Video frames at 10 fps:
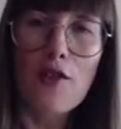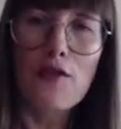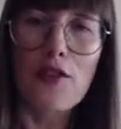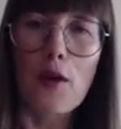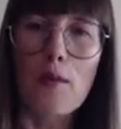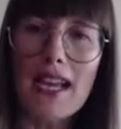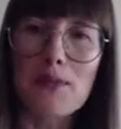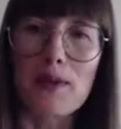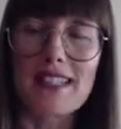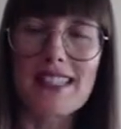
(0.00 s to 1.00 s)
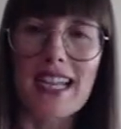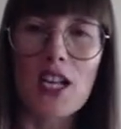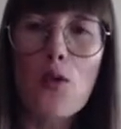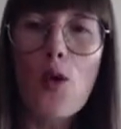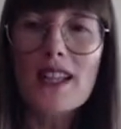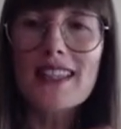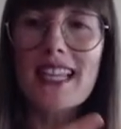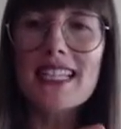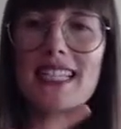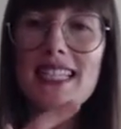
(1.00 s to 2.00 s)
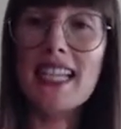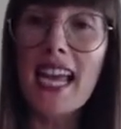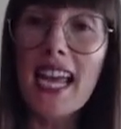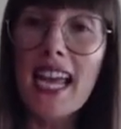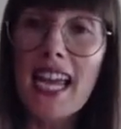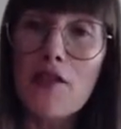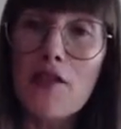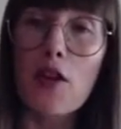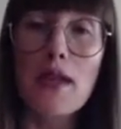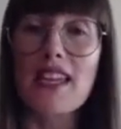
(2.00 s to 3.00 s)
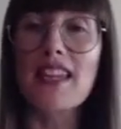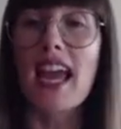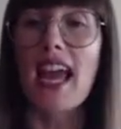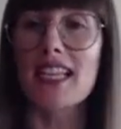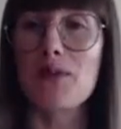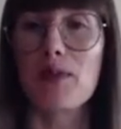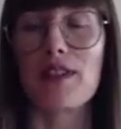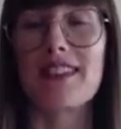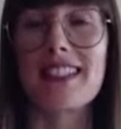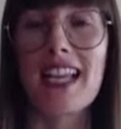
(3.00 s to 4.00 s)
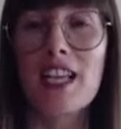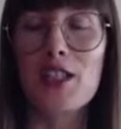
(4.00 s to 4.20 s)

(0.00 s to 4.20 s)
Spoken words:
from experts and what they say from being experts.